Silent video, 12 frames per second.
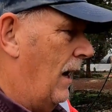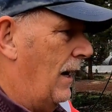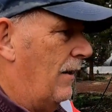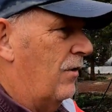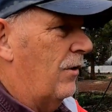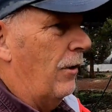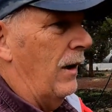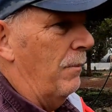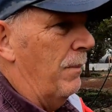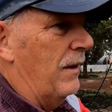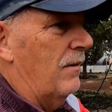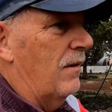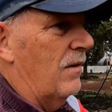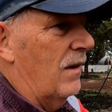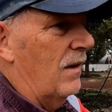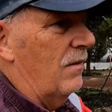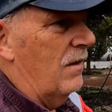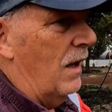uh, starting
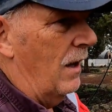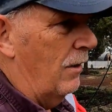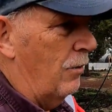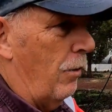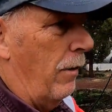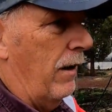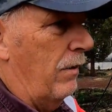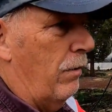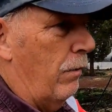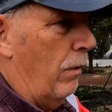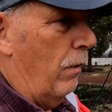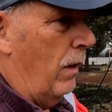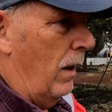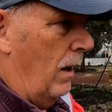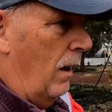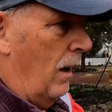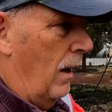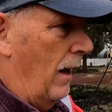businesses, growing through
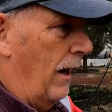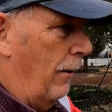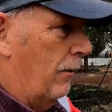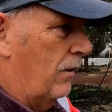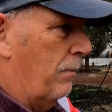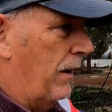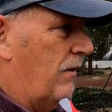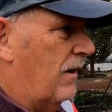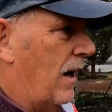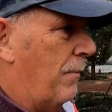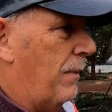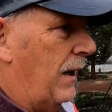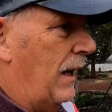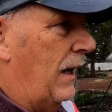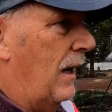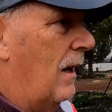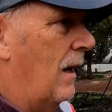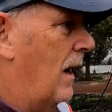aerospace
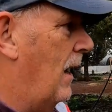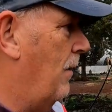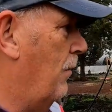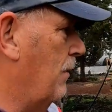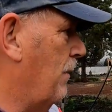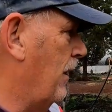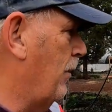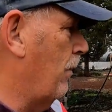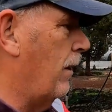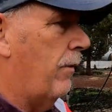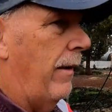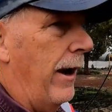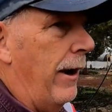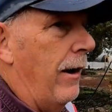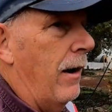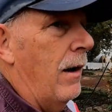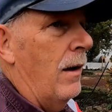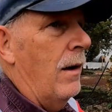company uh, with my career
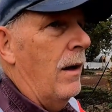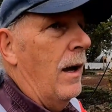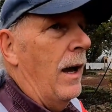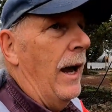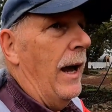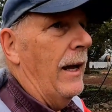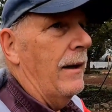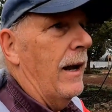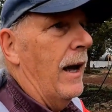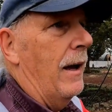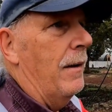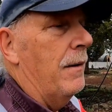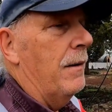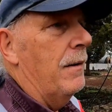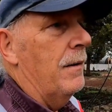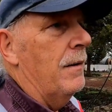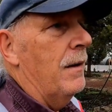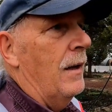there. And uh,
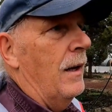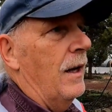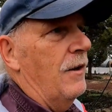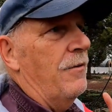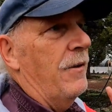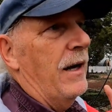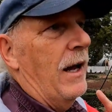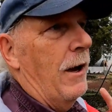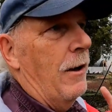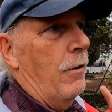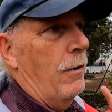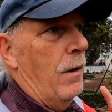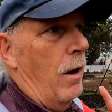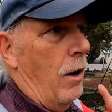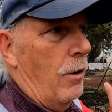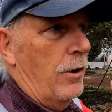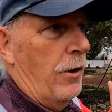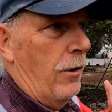it's funny how
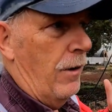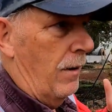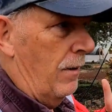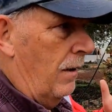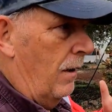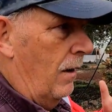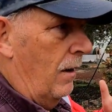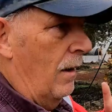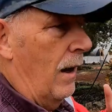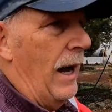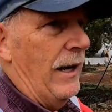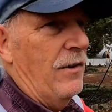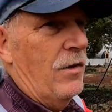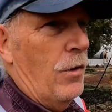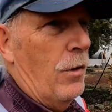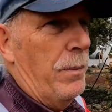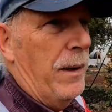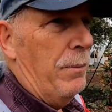all your high
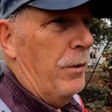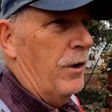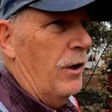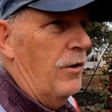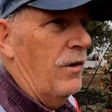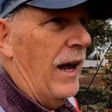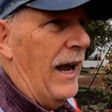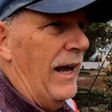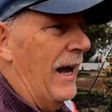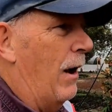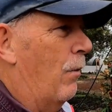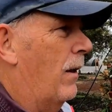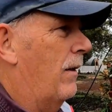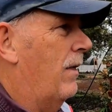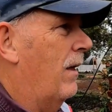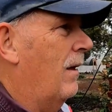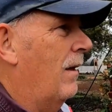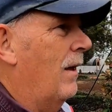school people you used to hang out
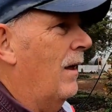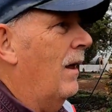with